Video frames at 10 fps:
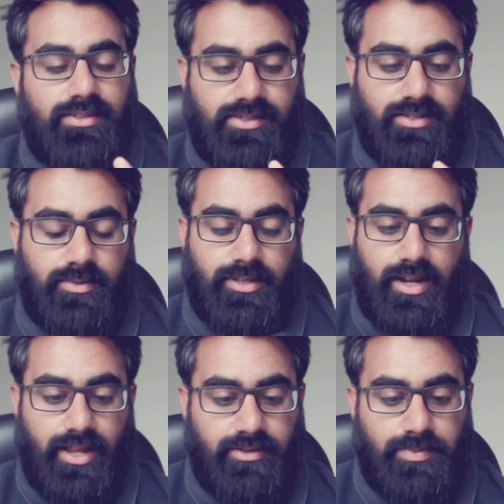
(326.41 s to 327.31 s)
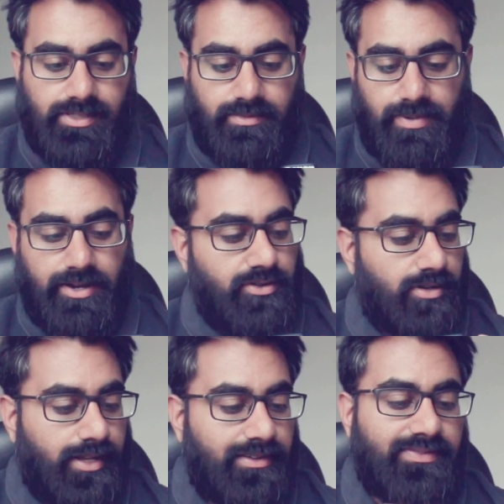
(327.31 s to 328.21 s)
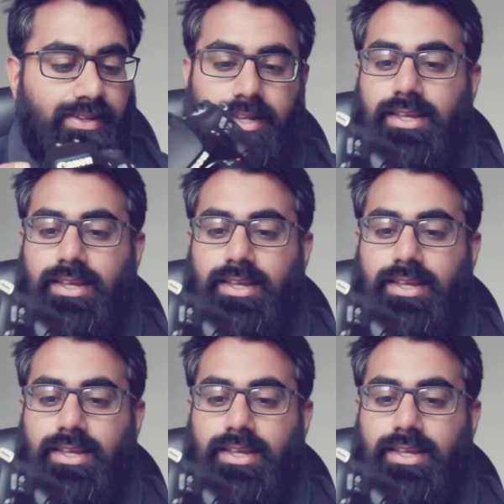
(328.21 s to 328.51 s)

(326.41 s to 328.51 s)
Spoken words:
So we got 100% battery life,